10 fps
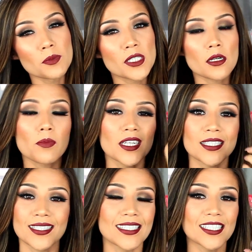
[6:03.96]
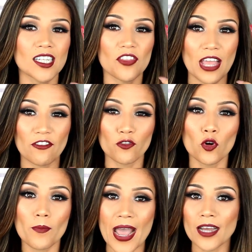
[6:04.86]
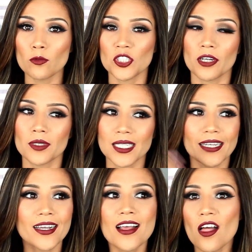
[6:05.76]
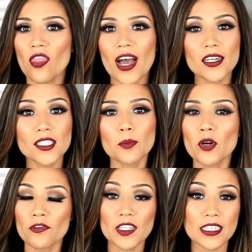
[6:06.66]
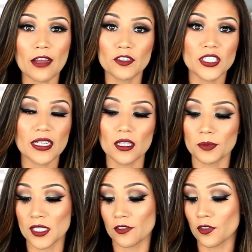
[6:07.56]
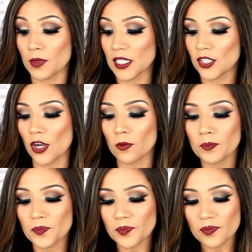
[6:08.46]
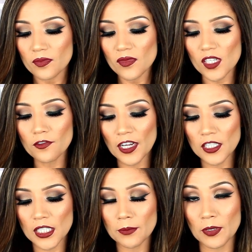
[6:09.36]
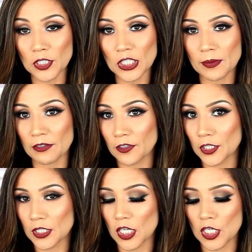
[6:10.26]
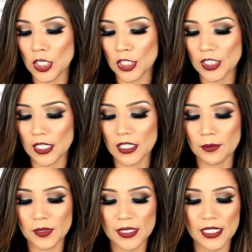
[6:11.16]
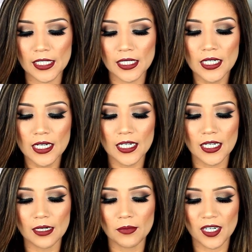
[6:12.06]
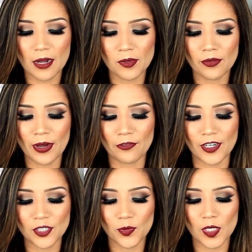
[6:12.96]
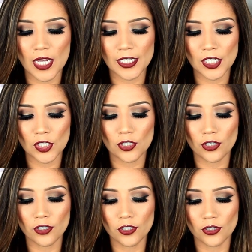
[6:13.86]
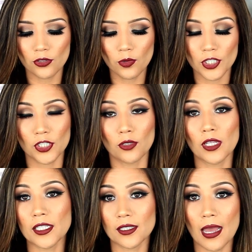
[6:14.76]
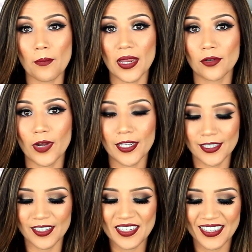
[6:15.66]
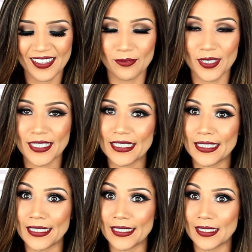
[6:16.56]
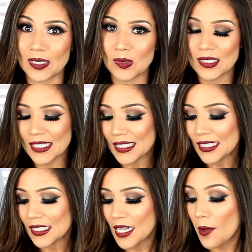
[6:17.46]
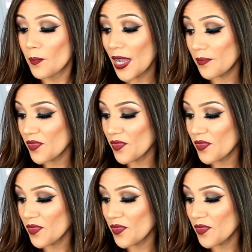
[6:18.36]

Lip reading: lipstick, but it's not that full matte, which I was like, that is a perfect everyday lipstick for me. So finally purchased my first NARS lipstick. A couple of my friends were like, girl, you are so late to that bandwagon. I'm like, yeah, I know. But